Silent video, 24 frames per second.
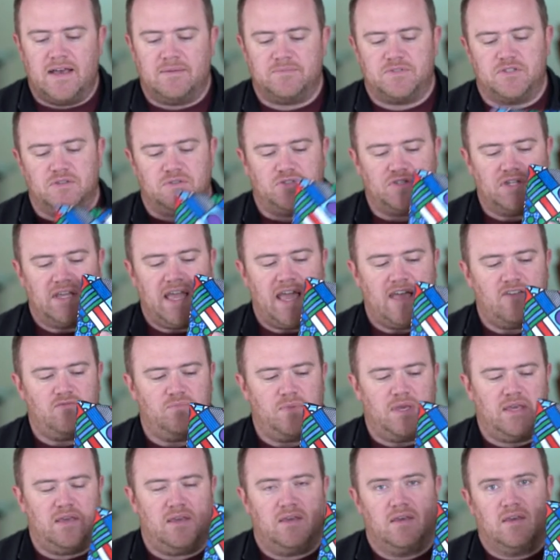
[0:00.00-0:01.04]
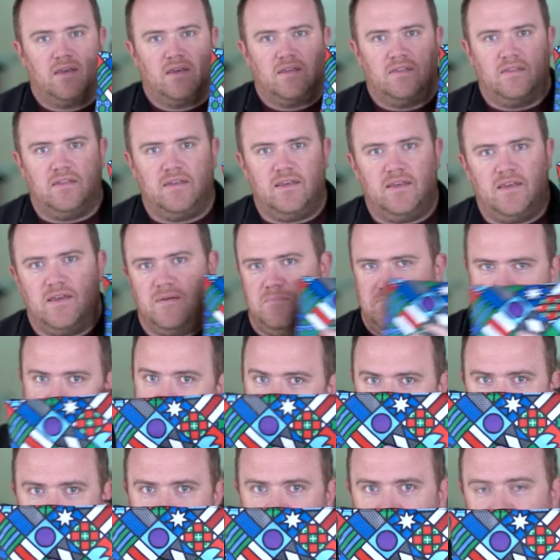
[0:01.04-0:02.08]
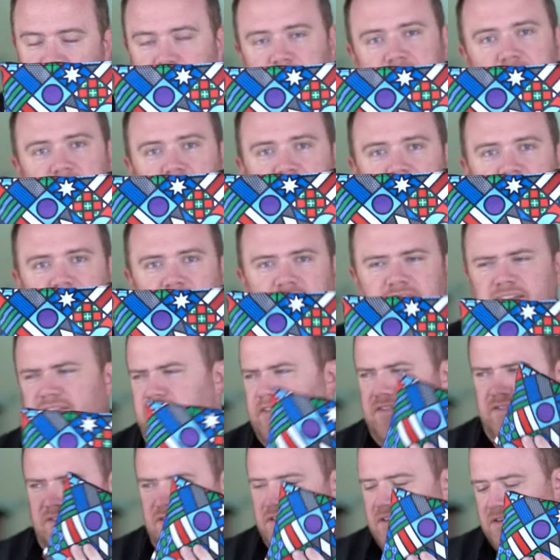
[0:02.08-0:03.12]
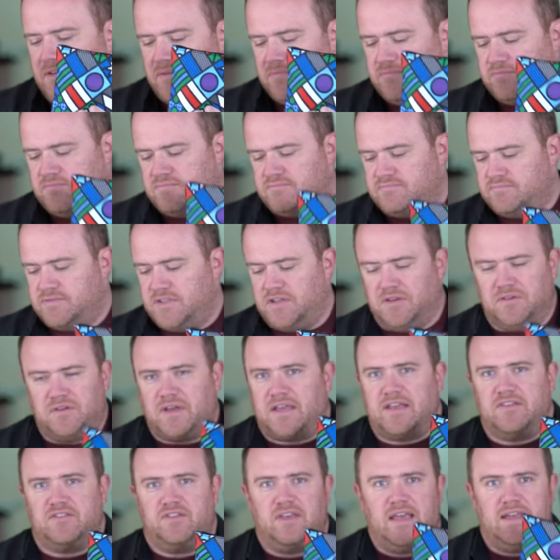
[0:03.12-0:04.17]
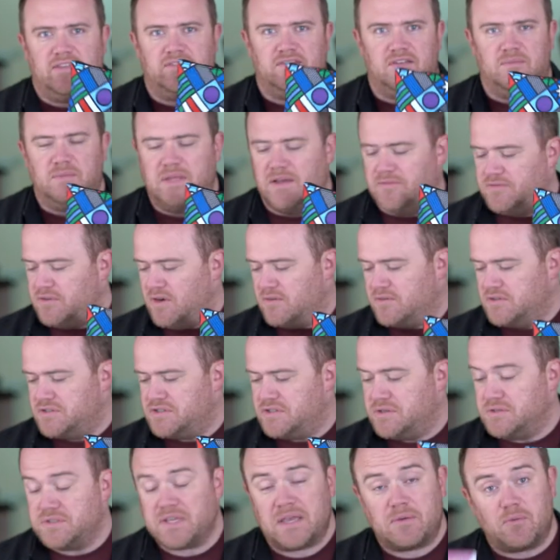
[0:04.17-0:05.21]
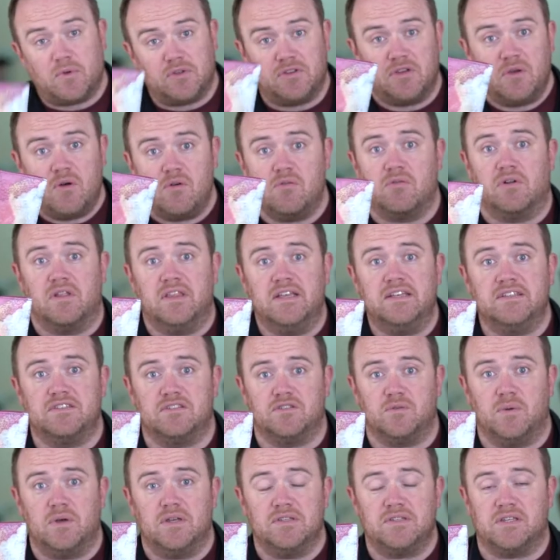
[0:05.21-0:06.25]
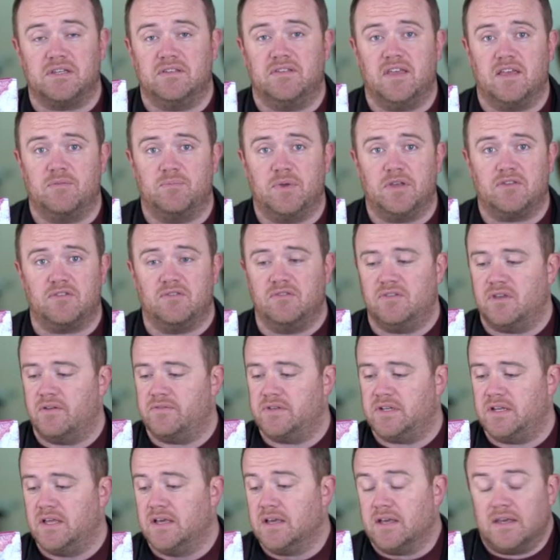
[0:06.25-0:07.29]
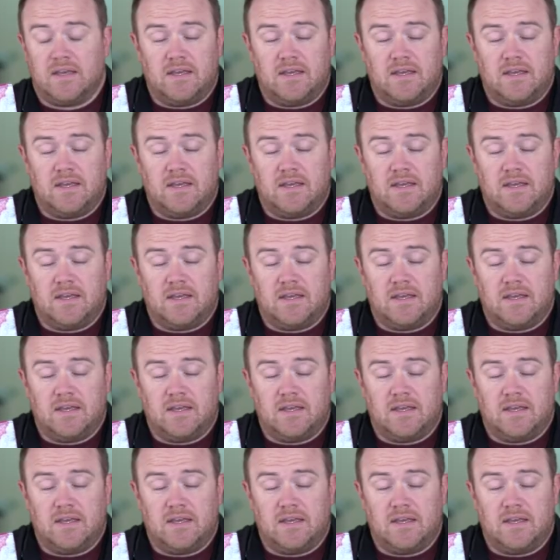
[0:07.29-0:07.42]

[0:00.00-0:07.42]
So she gave me the male amenity kit, and then she, you know, I guess she had some left over. She was like, well, do you want one of these as well so you can take pictures of it?